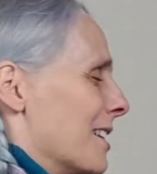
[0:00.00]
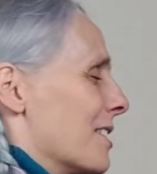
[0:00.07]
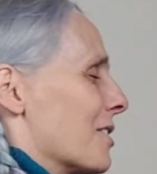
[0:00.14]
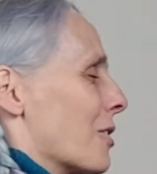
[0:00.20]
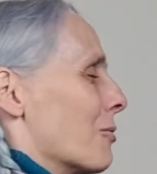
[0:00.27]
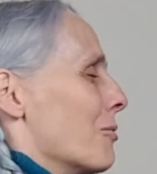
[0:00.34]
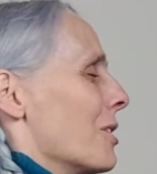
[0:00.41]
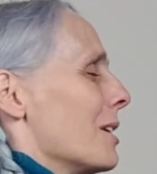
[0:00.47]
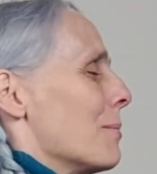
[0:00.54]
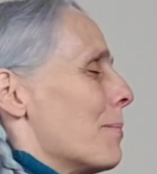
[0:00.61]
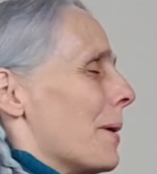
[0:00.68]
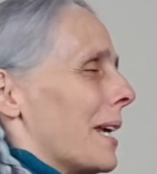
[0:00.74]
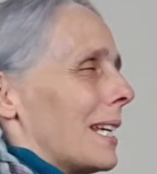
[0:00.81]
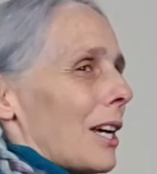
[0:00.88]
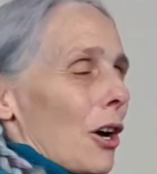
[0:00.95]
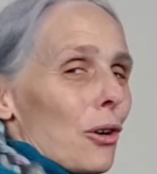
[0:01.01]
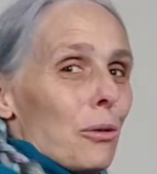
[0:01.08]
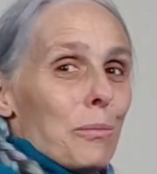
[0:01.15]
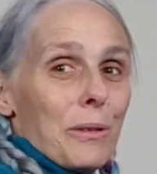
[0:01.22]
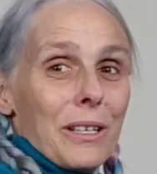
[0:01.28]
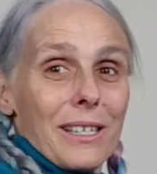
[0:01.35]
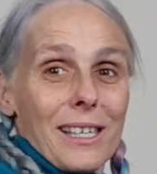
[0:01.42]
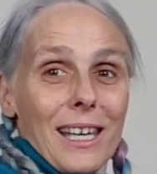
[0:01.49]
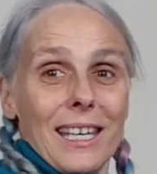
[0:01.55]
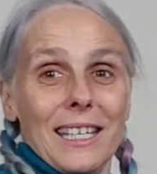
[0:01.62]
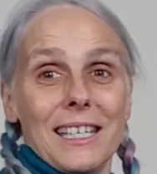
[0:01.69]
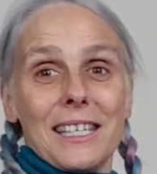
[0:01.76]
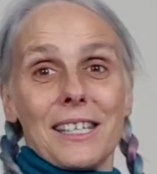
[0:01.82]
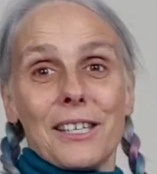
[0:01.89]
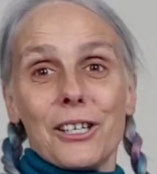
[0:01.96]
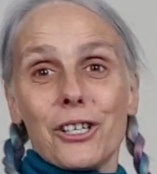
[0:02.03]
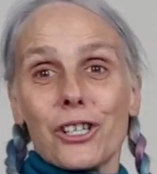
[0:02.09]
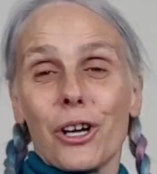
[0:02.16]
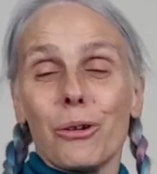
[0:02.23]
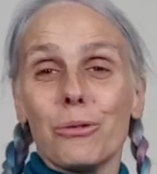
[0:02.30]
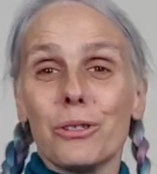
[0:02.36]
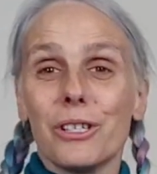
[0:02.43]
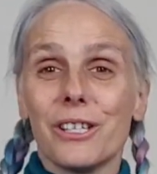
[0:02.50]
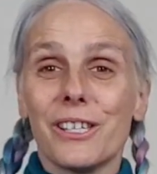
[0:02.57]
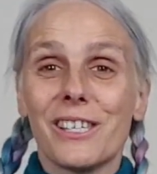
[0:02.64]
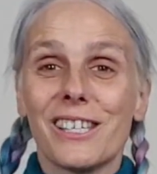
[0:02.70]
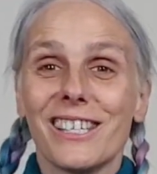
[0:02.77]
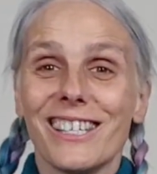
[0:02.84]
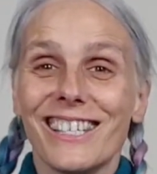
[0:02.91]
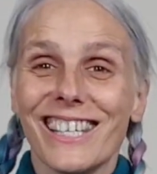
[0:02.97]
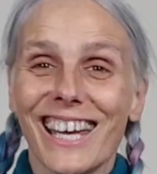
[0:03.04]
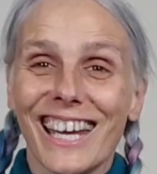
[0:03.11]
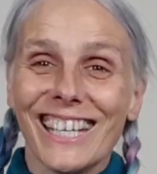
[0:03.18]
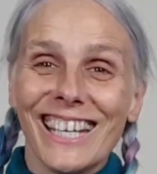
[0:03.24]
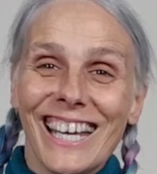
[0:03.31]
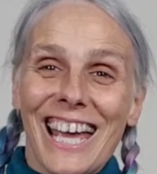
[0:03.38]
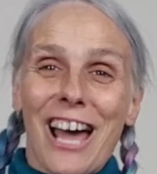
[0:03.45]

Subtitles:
So really big openers into the shoulders today.